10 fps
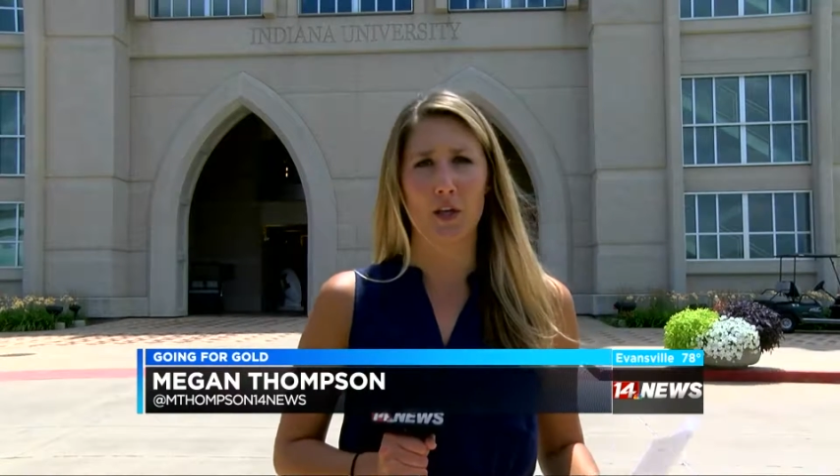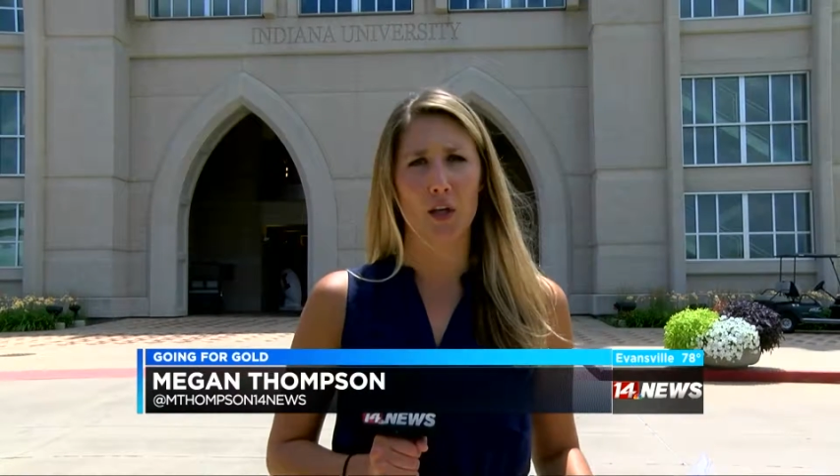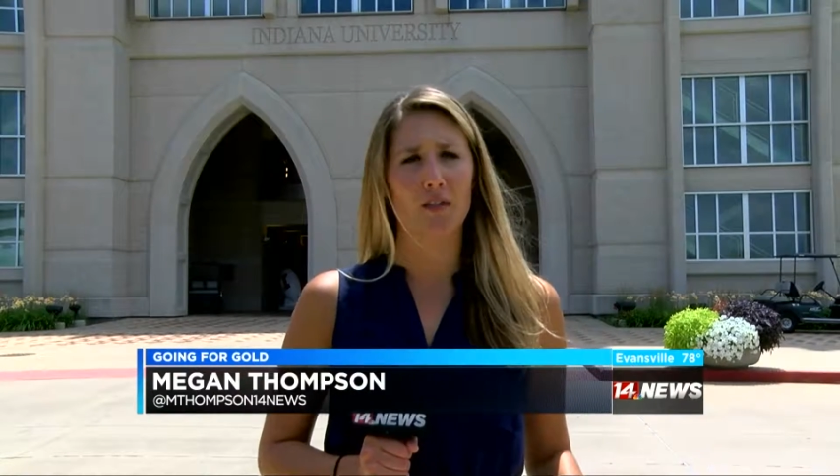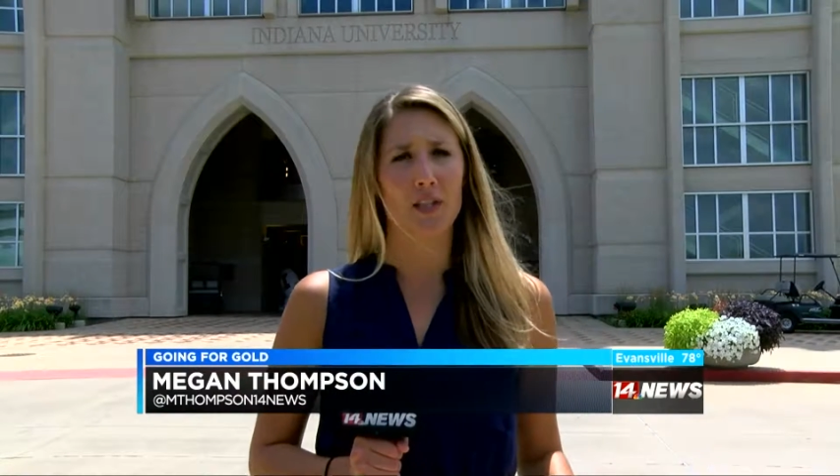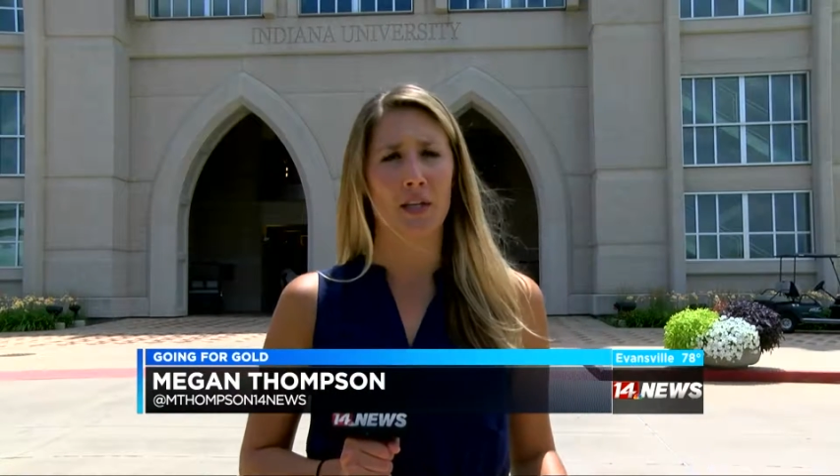of
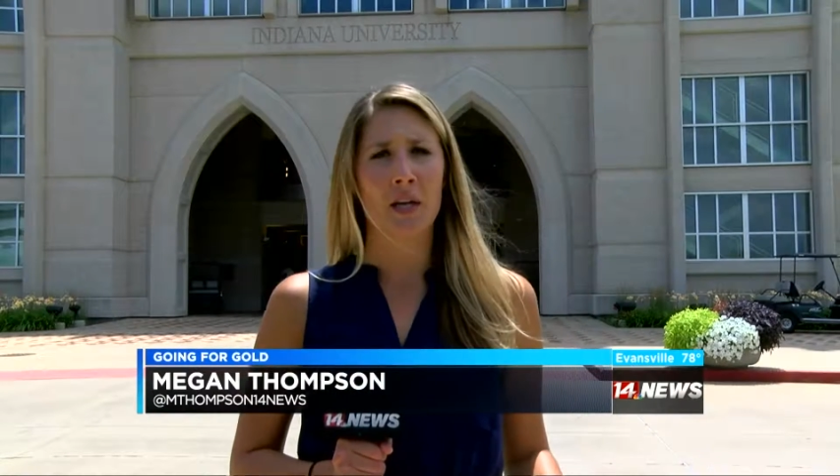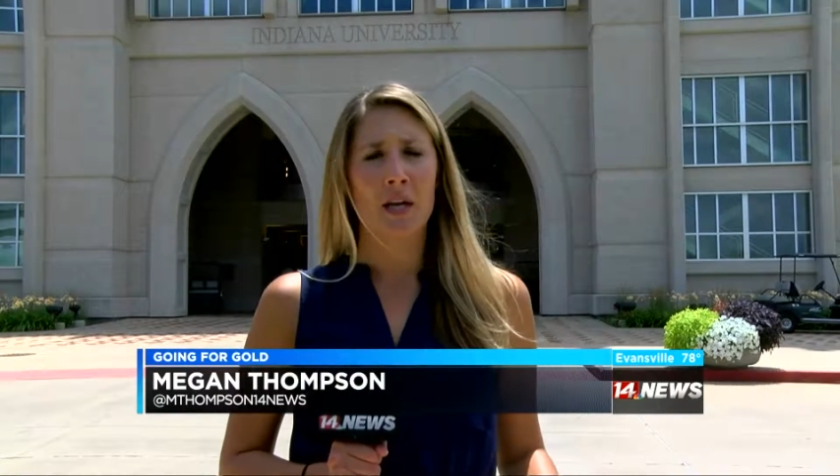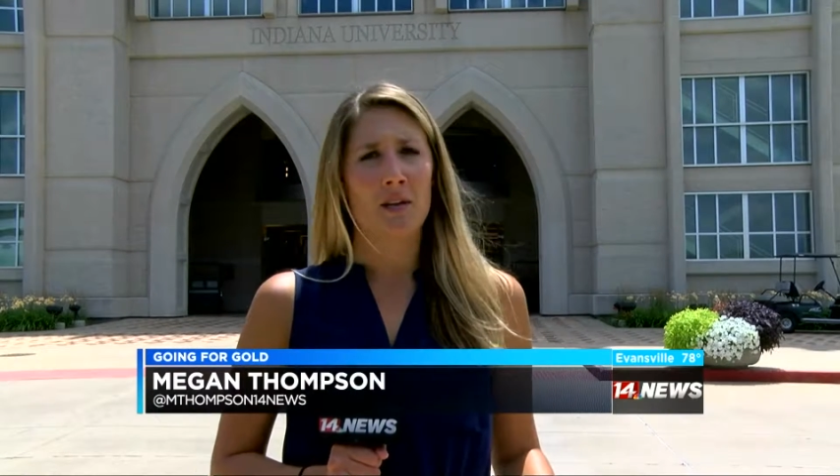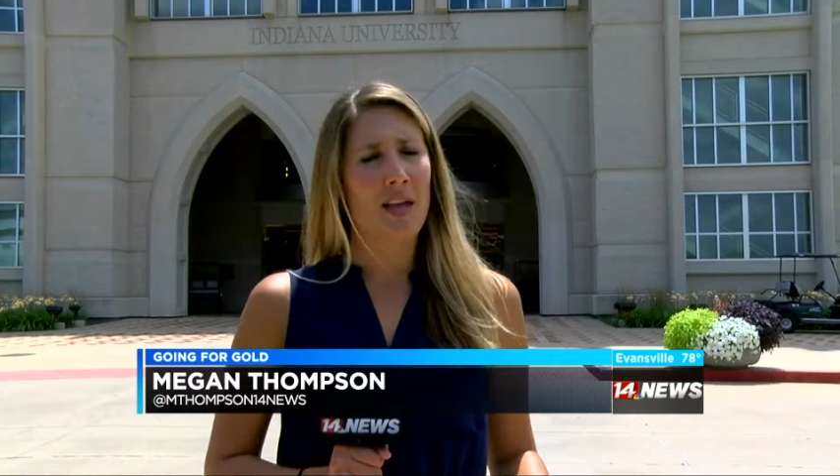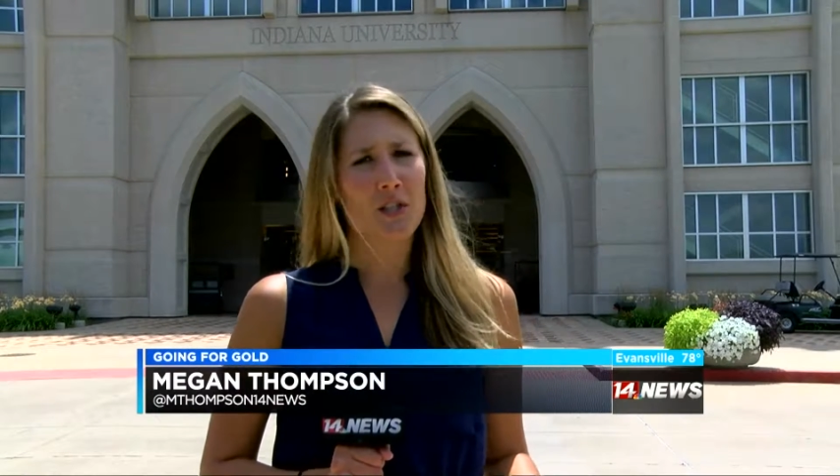nerves and
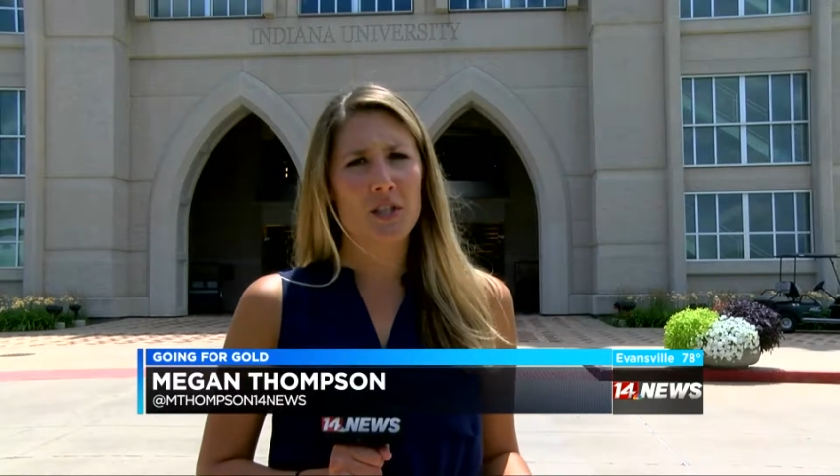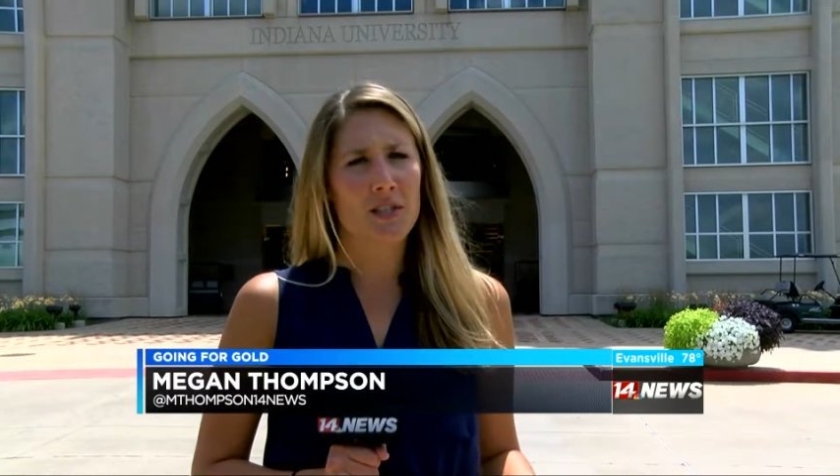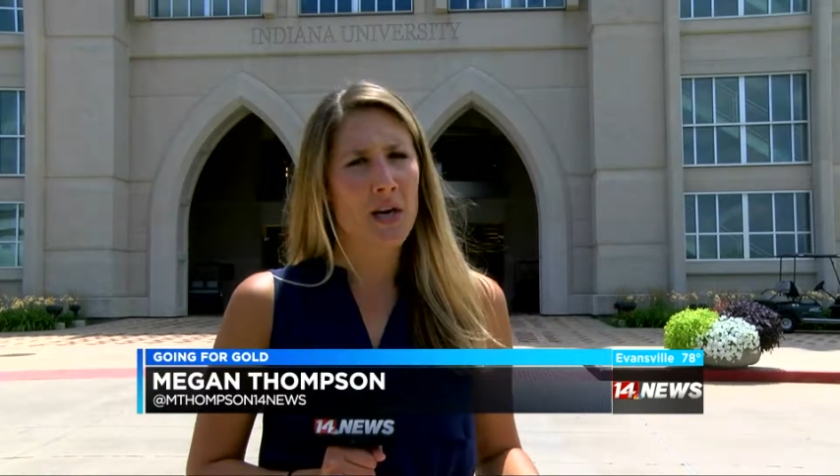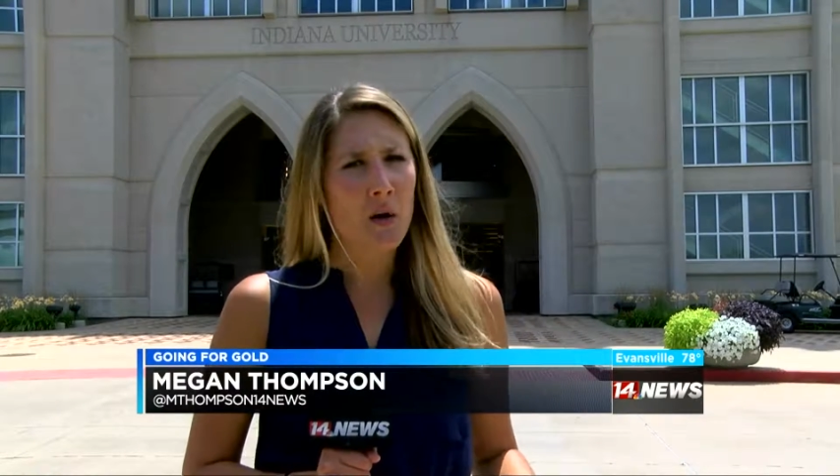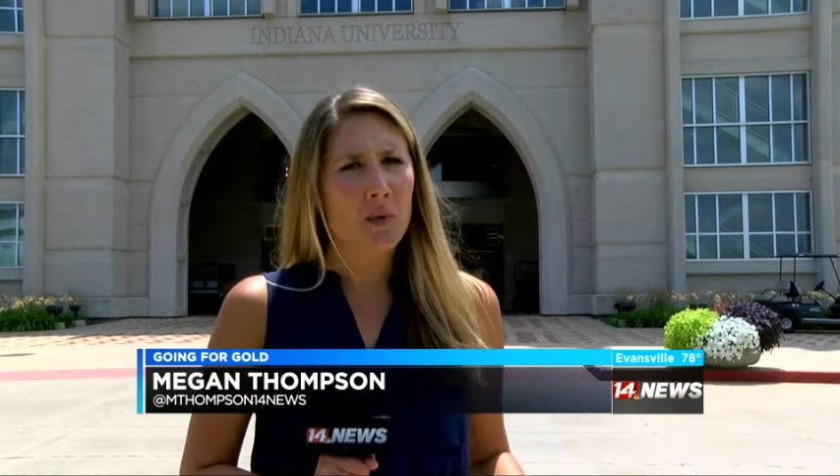that
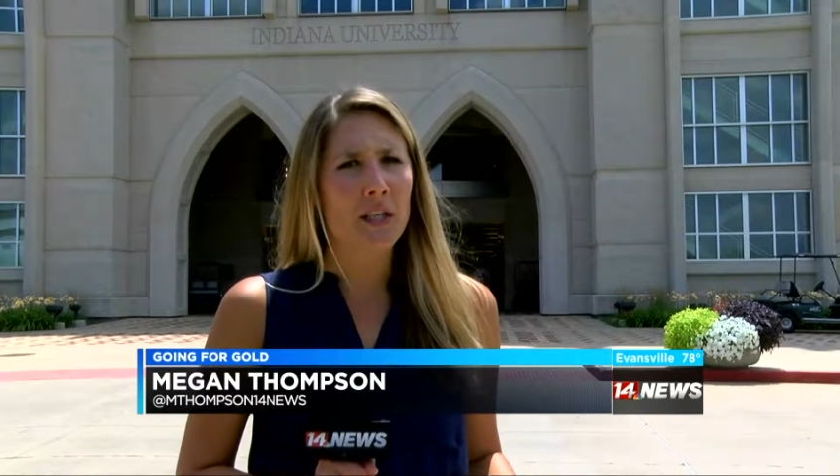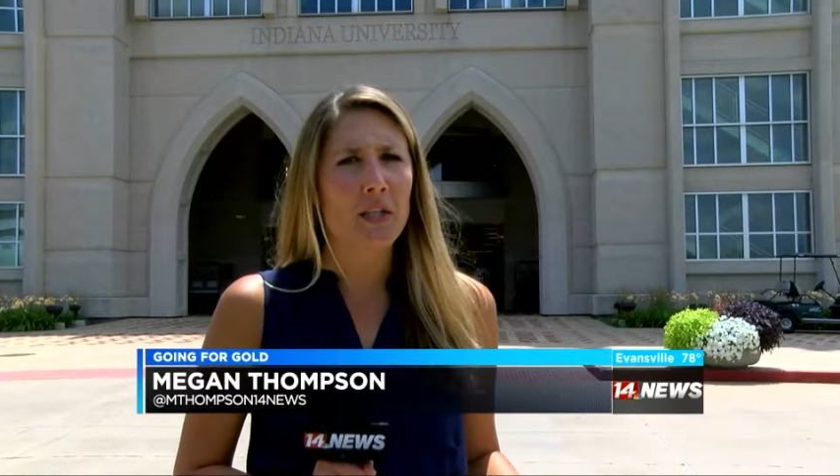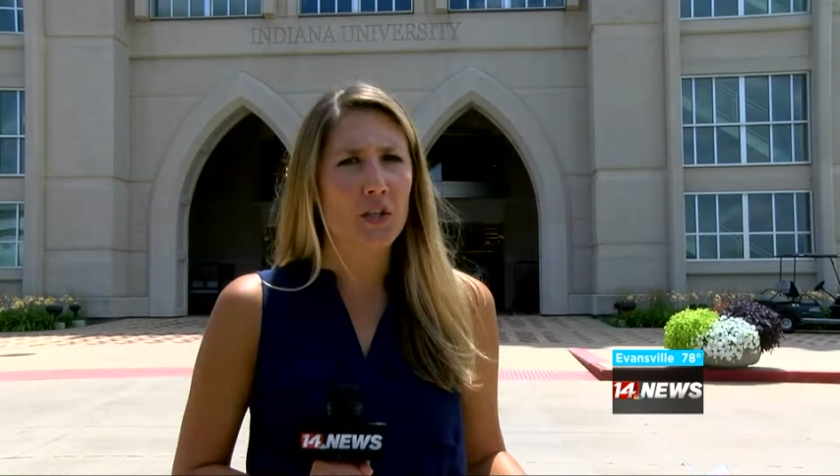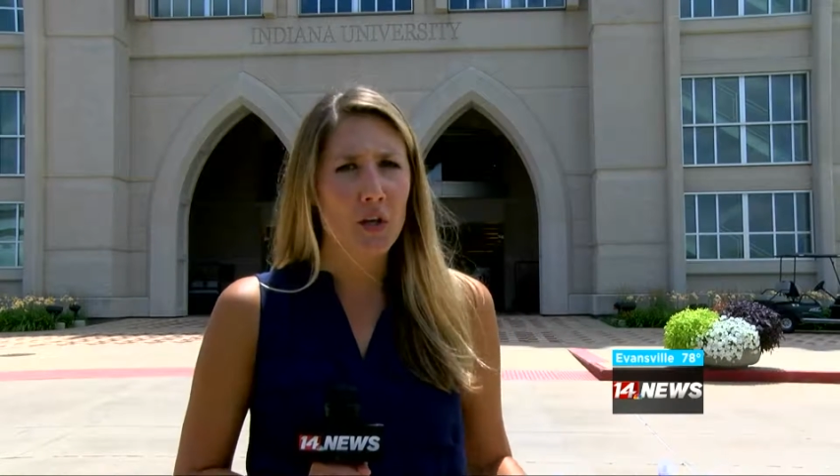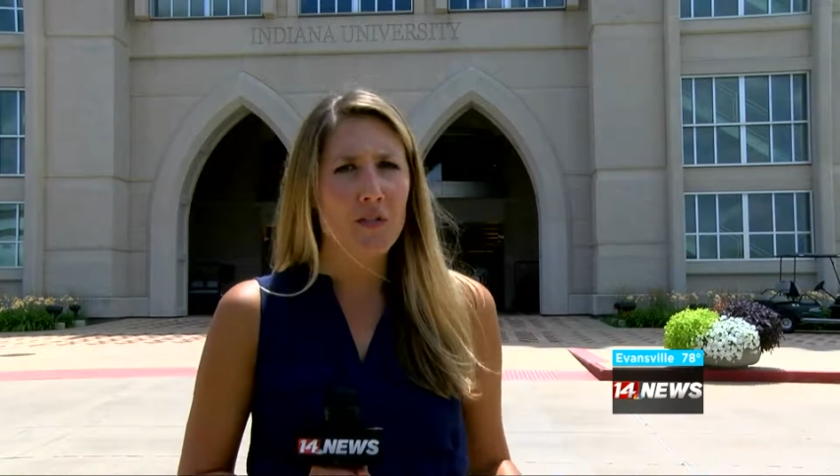she's not really
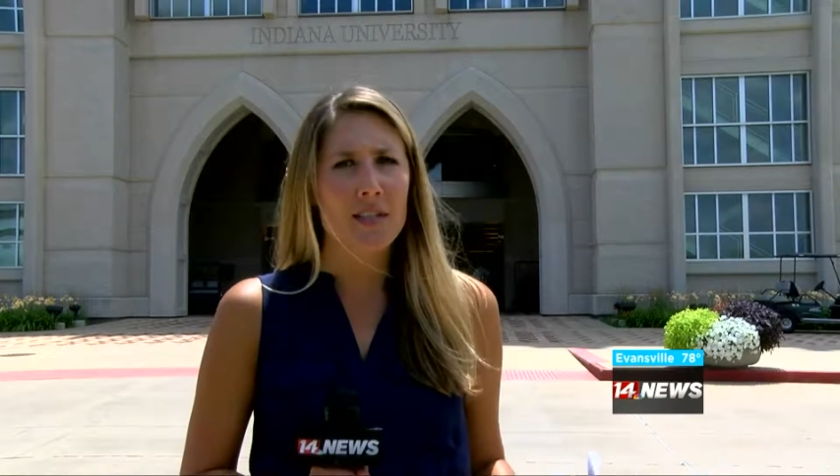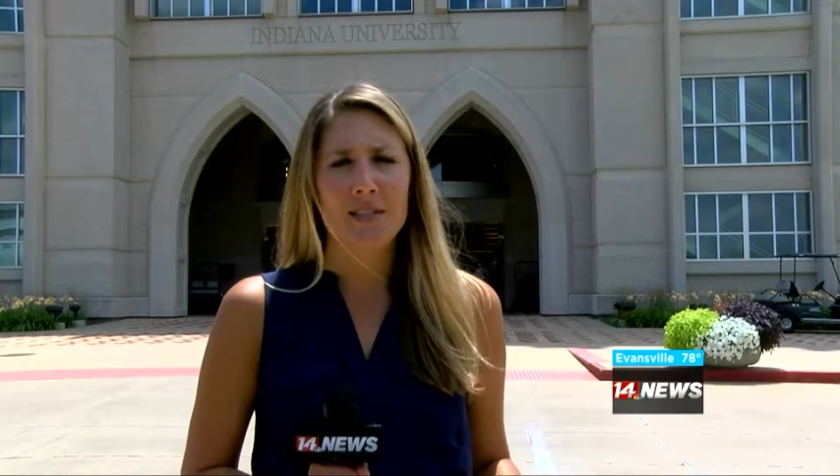nervous